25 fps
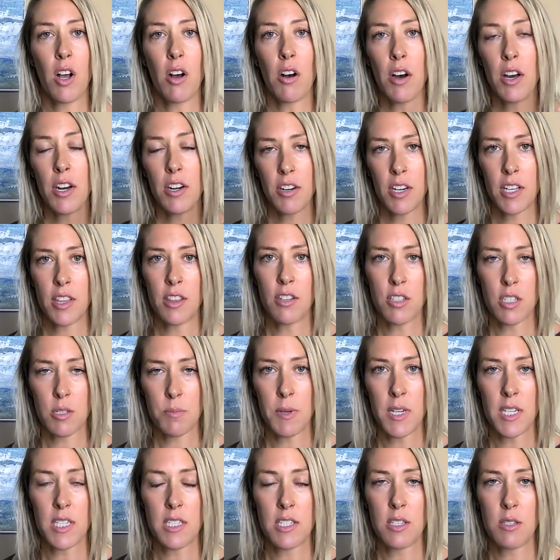honoring
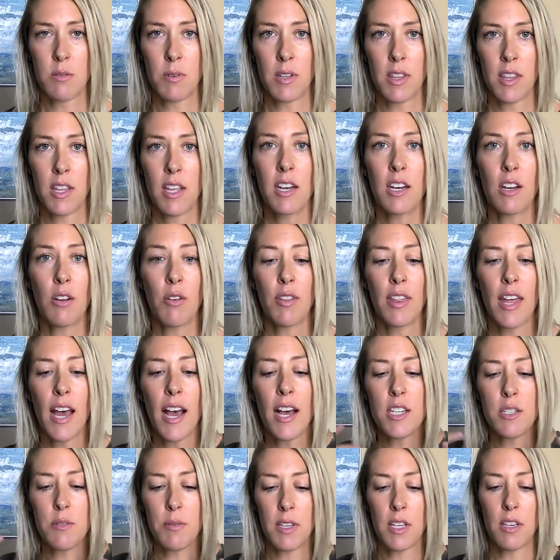those spaces within you,
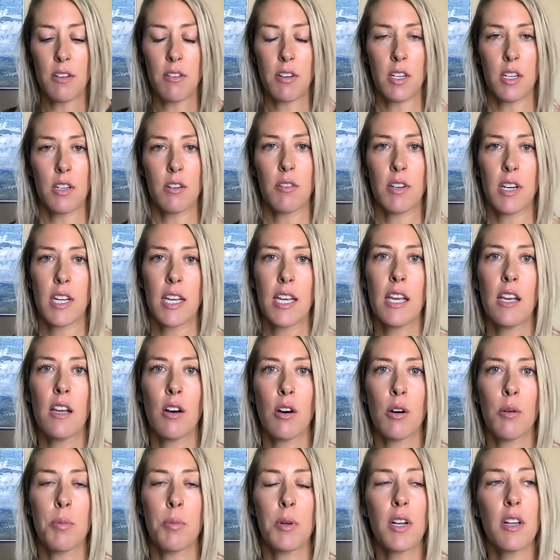that's what you can do to
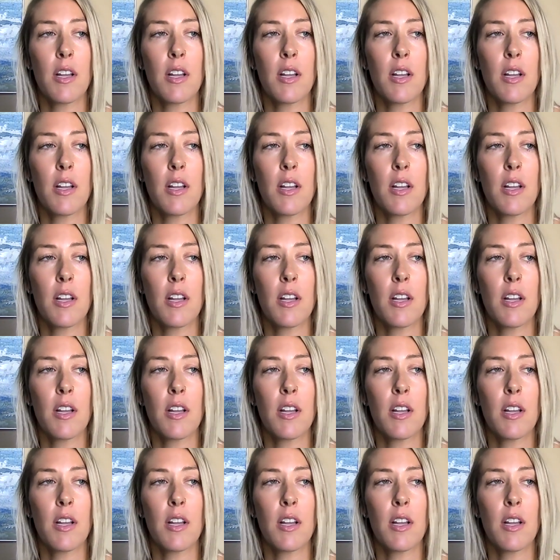heal.